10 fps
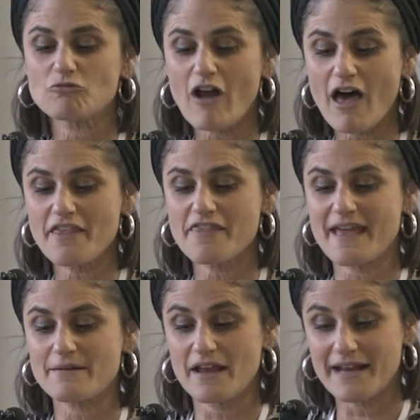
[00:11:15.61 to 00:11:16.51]
rather
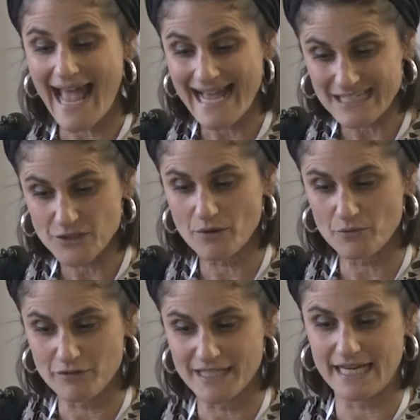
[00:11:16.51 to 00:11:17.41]
than an
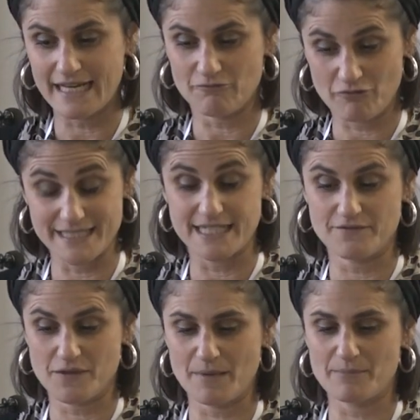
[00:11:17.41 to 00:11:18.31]
accurate reading
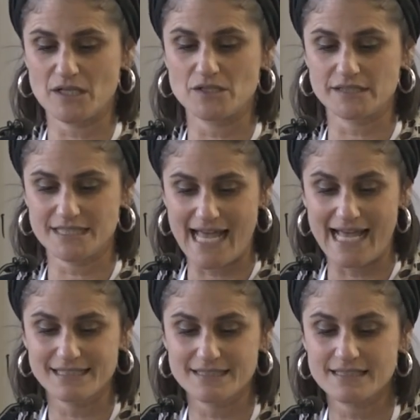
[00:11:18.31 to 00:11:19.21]
of the biblical
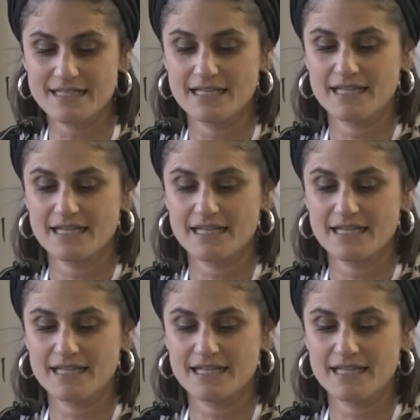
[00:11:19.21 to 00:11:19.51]
text.